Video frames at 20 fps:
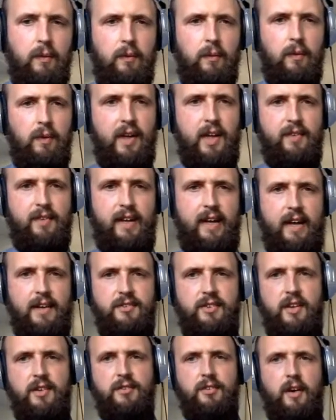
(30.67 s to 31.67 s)
We'll leave it
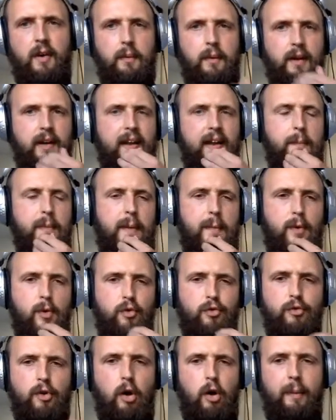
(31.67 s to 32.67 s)
as is. So I'm going to let people
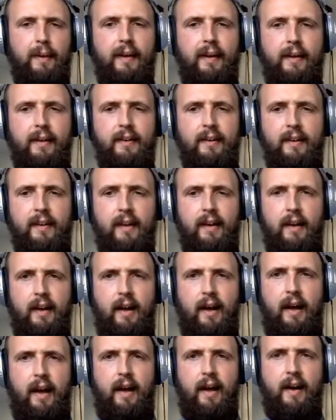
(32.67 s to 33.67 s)
drop in,
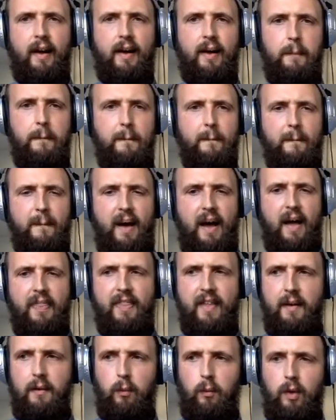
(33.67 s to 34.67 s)
um, and
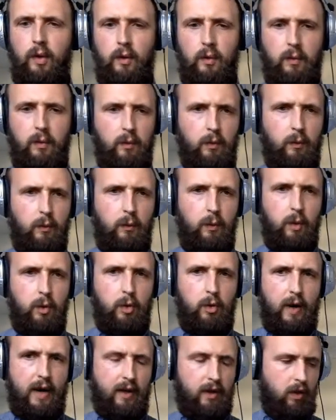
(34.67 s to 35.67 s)
then we'll, we'll
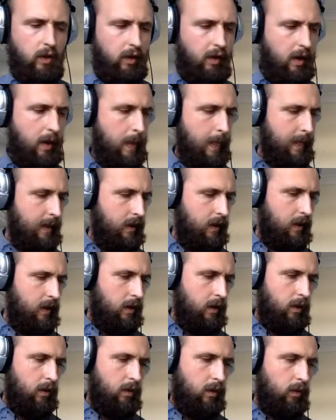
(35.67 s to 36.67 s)
crack on
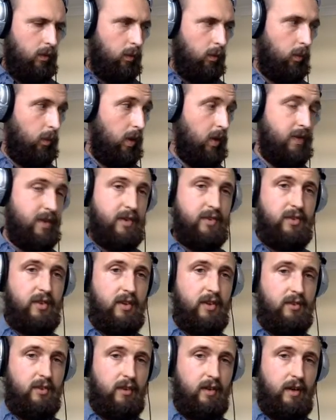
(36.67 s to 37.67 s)
what this
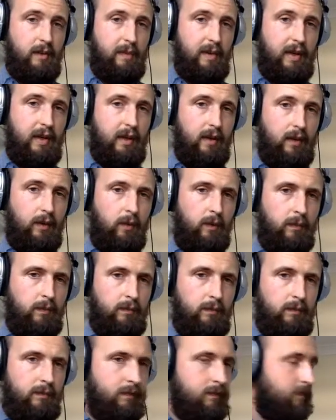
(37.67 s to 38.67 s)
is going to be... Oh,
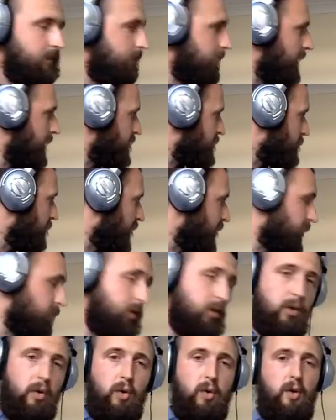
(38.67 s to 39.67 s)
it's my
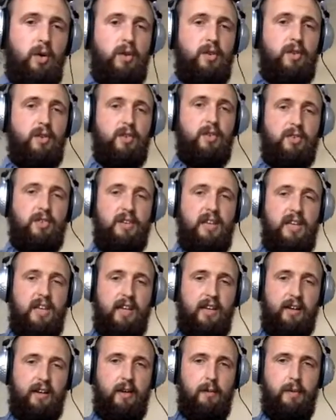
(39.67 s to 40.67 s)
door
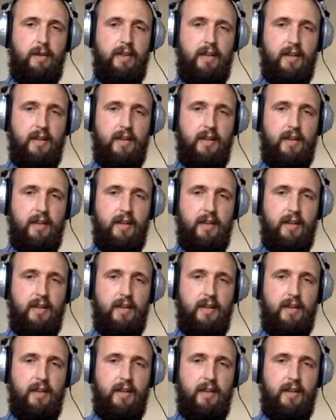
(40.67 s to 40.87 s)
sneaking open.